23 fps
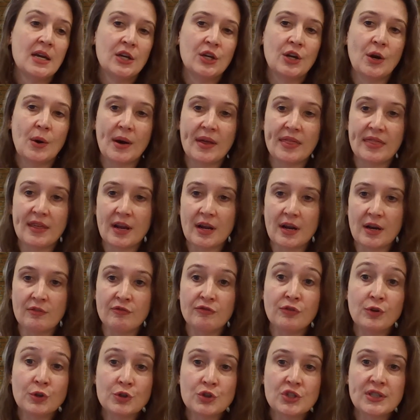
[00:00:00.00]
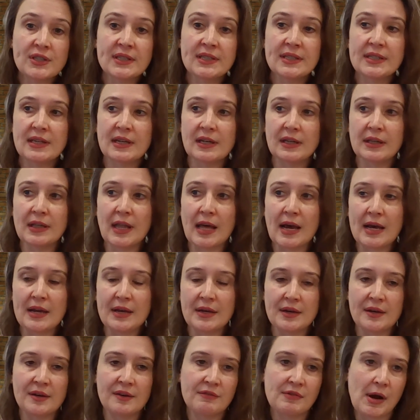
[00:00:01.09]
I think unfortunately, a lot
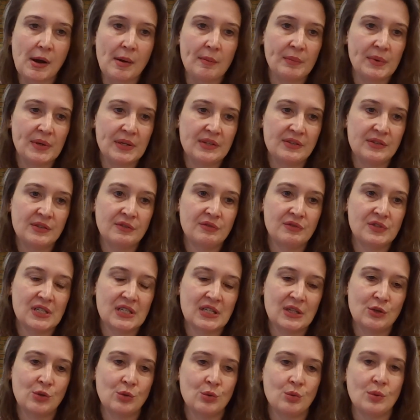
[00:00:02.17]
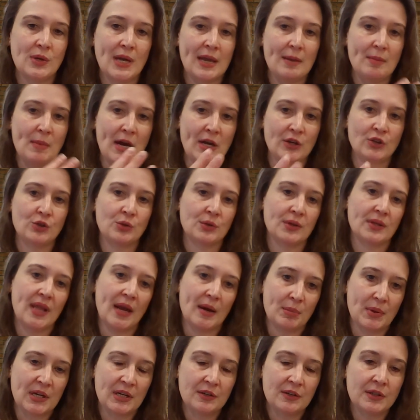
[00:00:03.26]
of companies you've seen who came out during
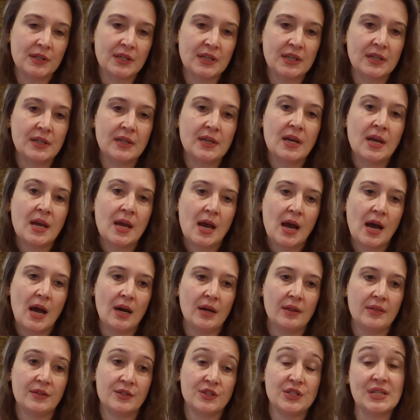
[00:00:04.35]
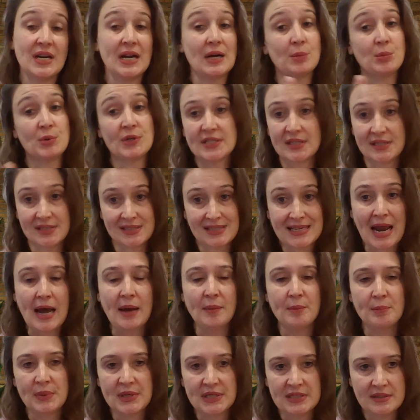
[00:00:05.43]
that period, their stock price has
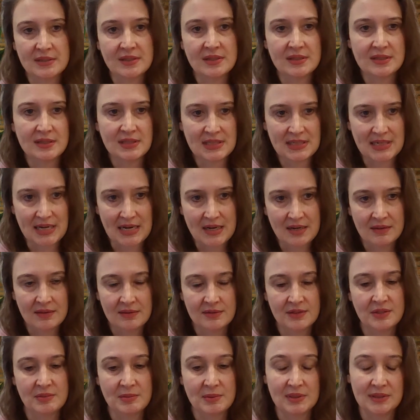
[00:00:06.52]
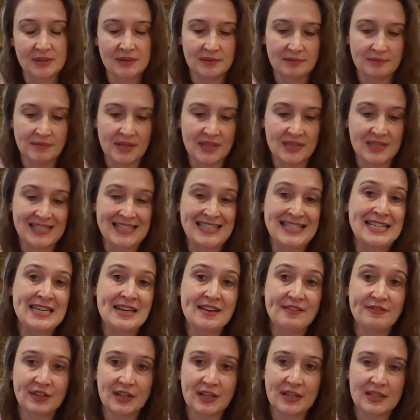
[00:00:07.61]
not been sustained. There's been a
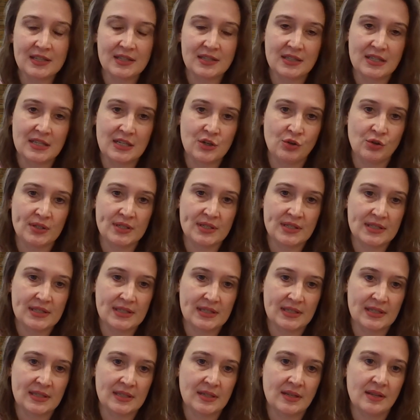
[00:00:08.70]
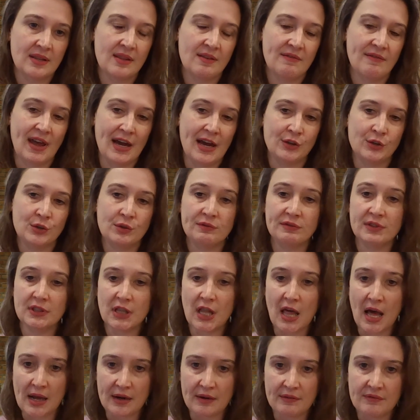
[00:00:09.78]
significant decrease in the value of a
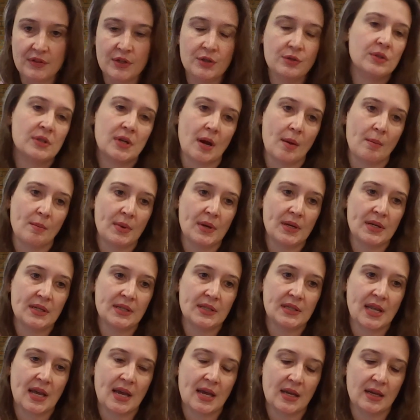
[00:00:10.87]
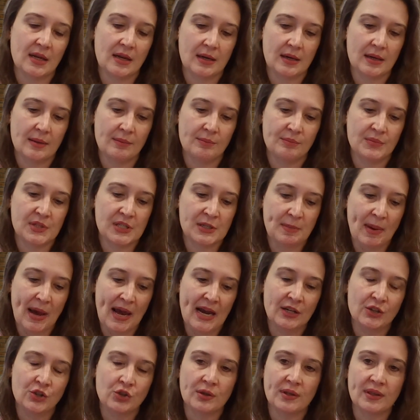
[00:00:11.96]
lot of those companies that SPAC
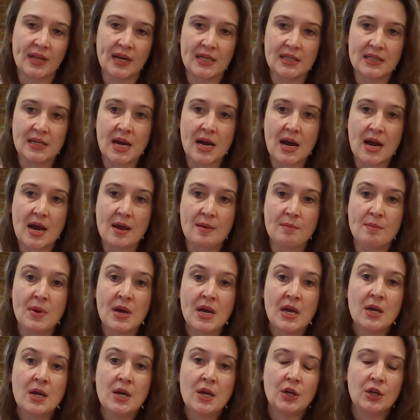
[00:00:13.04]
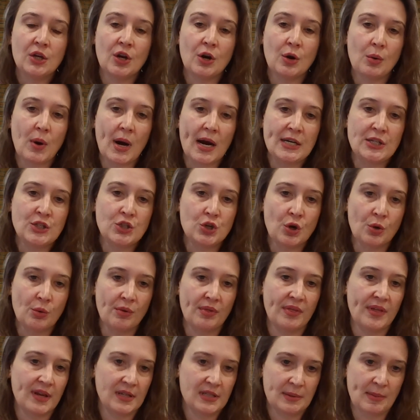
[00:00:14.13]
during that time. I don't
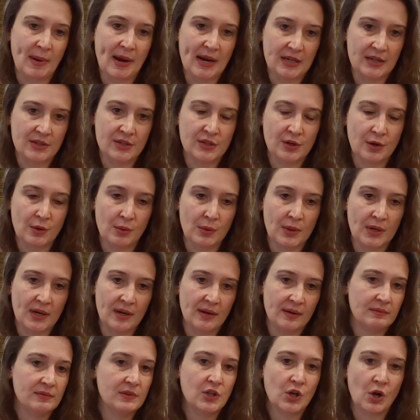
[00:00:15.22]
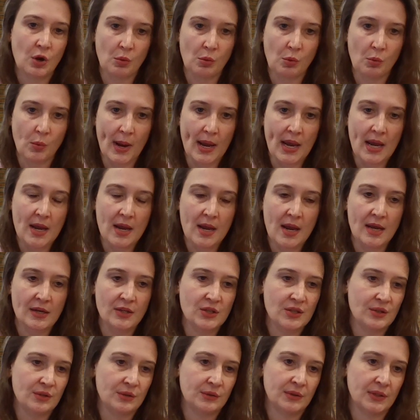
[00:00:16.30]
think SPAC is going to go away. And
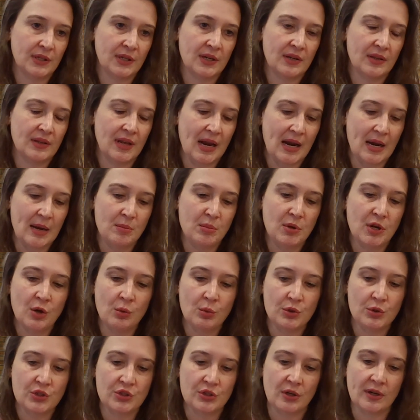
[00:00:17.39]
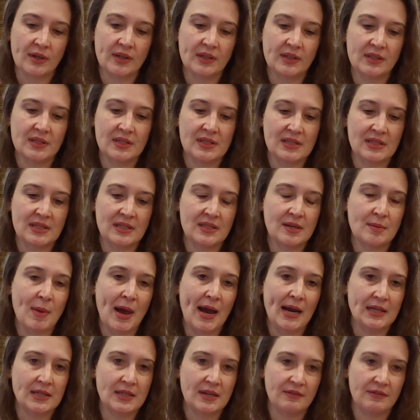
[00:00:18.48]
certainly on the IPO, we're starting to see some
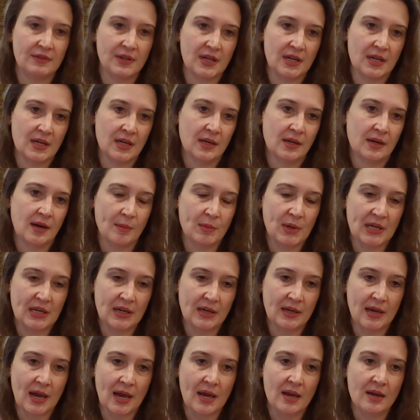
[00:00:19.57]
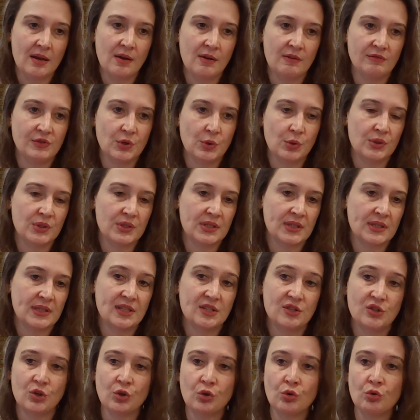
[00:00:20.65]
activity coming again. Of course,
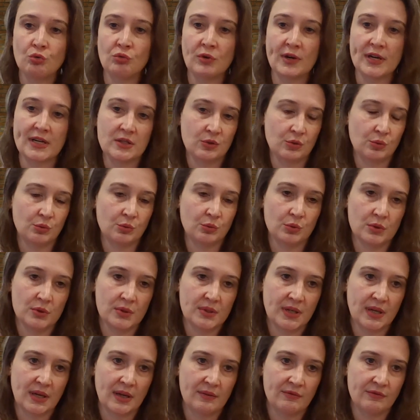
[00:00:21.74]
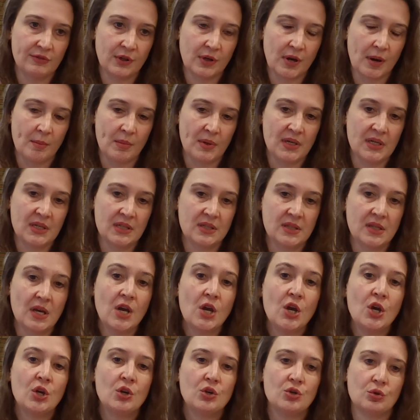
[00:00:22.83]
these are great tools, again, for companies
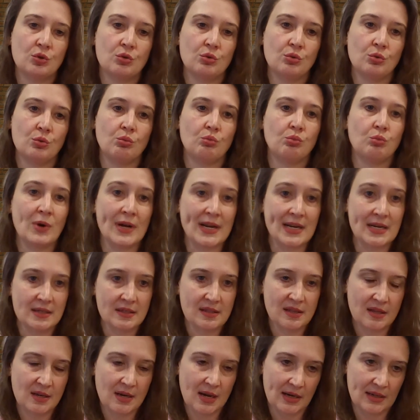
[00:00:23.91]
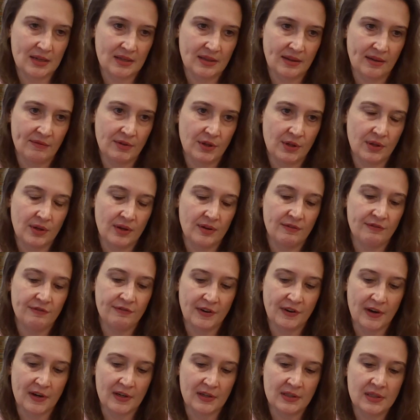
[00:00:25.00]
to raise the next level of
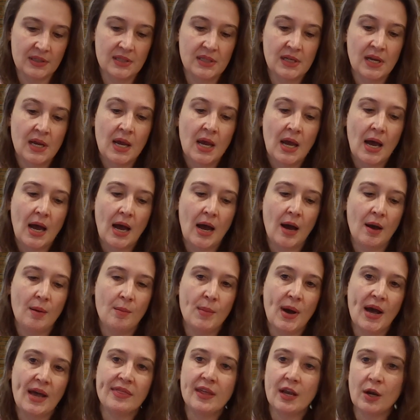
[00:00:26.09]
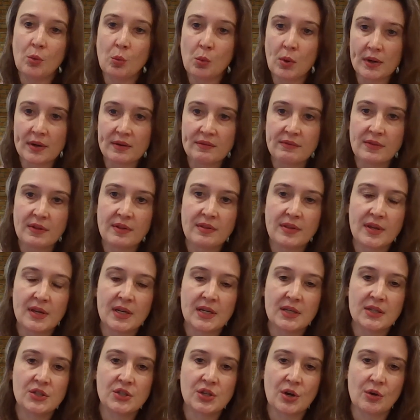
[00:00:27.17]
funds. I think one of the
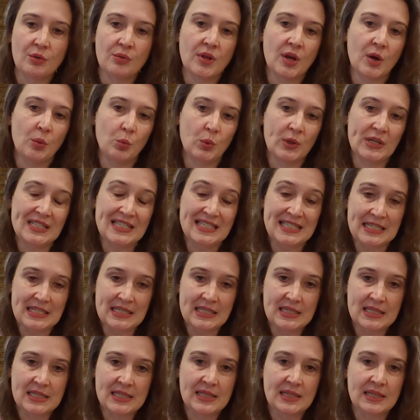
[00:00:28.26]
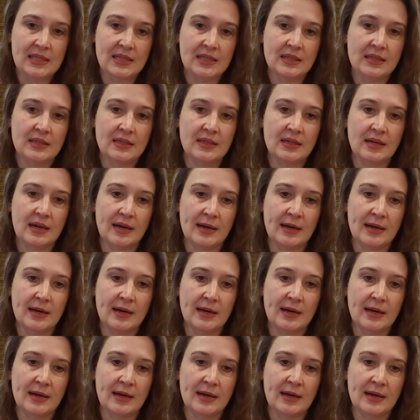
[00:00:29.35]
things, though, that we did see